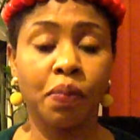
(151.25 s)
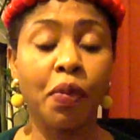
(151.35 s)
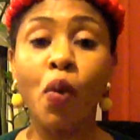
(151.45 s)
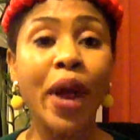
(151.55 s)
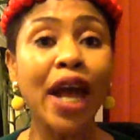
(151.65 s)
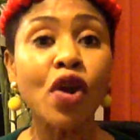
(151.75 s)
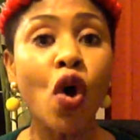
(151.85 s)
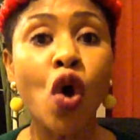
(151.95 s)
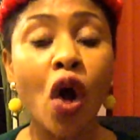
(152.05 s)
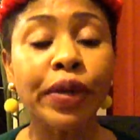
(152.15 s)
But we are
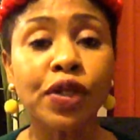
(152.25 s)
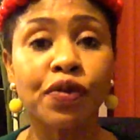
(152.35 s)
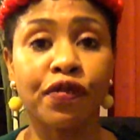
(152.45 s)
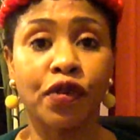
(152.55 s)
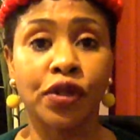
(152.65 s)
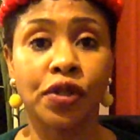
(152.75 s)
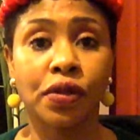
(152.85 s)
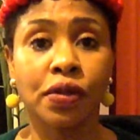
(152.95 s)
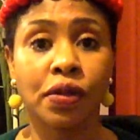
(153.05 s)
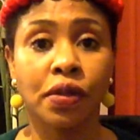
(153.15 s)
not going to vote.
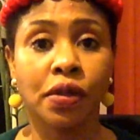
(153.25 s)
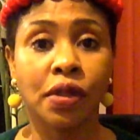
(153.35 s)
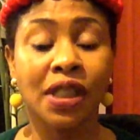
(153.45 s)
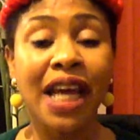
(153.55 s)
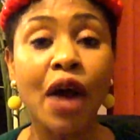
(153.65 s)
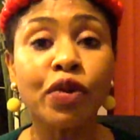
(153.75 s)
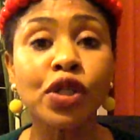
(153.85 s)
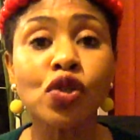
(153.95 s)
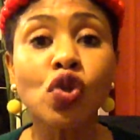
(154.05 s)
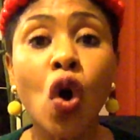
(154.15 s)
There
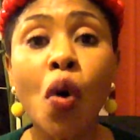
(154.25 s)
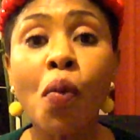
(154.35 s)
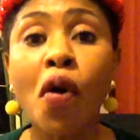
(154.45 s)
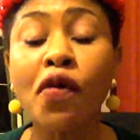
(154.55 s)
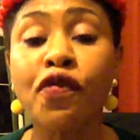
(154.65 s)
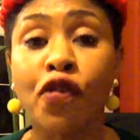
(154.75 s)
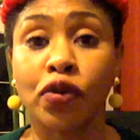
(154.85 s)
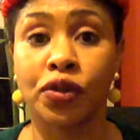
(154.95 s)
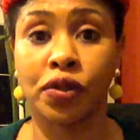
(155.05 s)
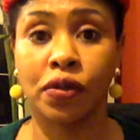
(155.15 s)
is no more
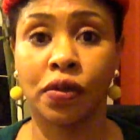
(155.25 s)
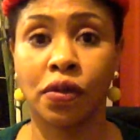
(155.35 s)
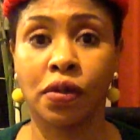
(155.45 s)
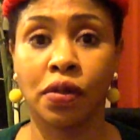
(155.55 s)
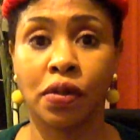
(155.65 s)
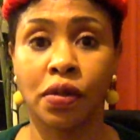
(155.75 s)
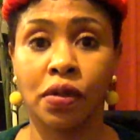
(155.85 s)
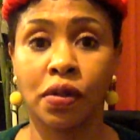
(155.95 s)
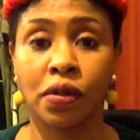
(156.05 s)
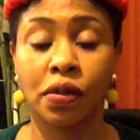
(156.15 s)
vote
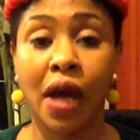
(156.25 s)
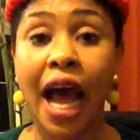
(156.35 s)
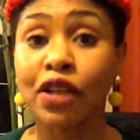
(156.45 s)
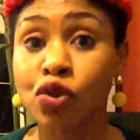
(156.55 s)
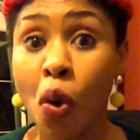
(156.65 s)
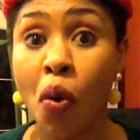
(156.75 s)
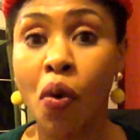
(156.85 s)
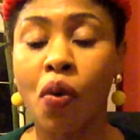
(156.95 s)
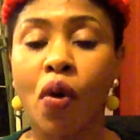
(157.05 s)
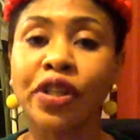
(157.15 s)
at
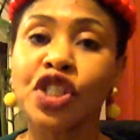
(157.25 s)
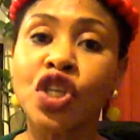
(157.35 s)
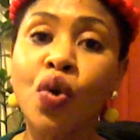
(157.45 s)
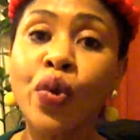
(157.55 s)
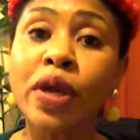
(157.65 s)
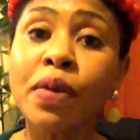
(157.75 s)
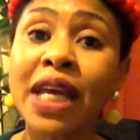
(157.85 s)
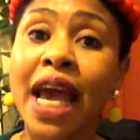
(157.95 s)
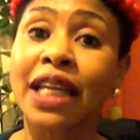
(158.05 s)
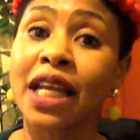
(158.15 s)
all until we
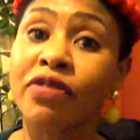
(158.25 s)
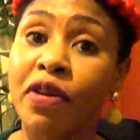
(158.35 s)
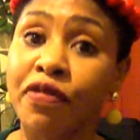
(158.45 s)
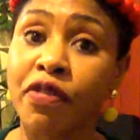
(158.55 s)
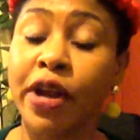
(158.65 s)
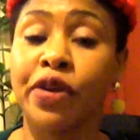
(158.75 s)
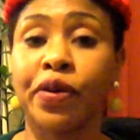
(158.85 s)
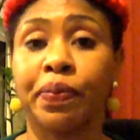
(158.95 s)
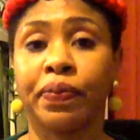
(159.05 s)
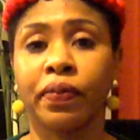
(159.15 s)
get the
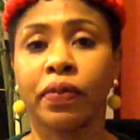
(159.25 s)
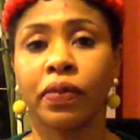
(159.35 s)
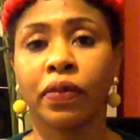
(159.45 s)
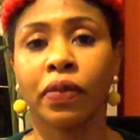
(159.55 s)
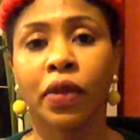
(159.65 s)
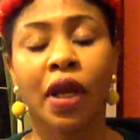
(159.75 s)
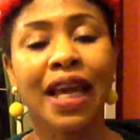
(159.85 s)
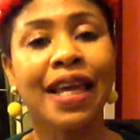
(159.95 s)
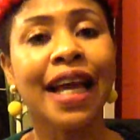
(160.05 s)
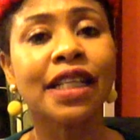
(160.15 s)
referendum.
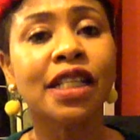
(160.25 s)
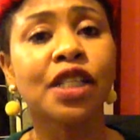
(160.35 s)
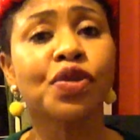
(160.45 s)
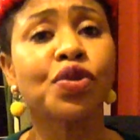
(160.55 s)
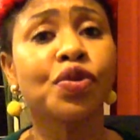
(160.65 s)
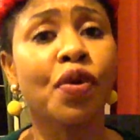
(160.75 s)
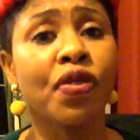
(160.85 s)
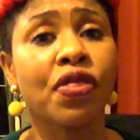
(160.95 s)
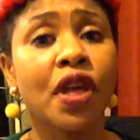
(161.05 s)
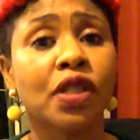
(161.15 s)
Get it into your
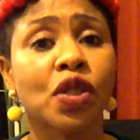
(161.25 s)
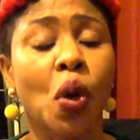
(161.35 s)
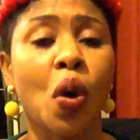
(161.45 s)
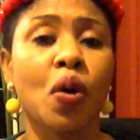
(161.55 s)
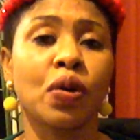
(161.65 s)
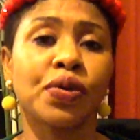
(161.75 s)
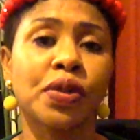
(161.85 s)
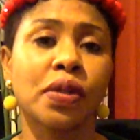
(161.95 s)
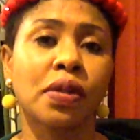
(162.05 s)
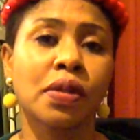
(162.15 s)
thick
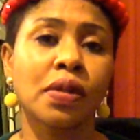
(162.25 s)
skulls.